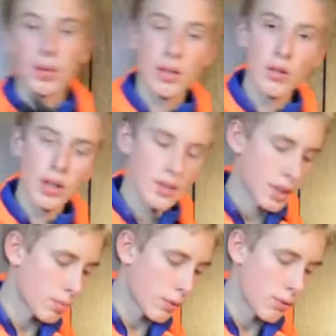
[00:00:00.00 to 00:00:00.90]
the gloves
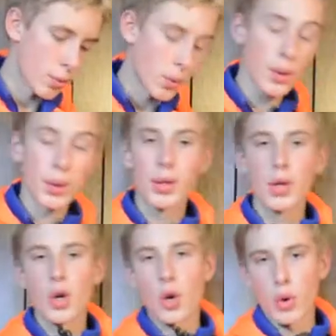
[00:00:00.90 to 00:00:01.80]
on before
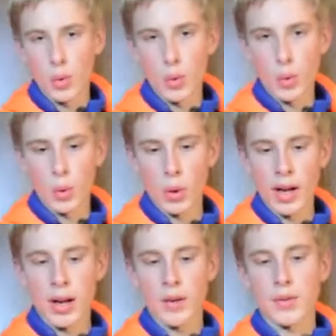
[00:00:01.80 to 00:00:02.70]
or
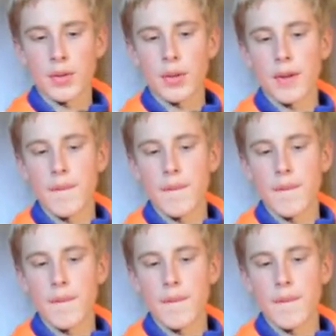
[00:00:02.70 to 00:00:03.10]
after.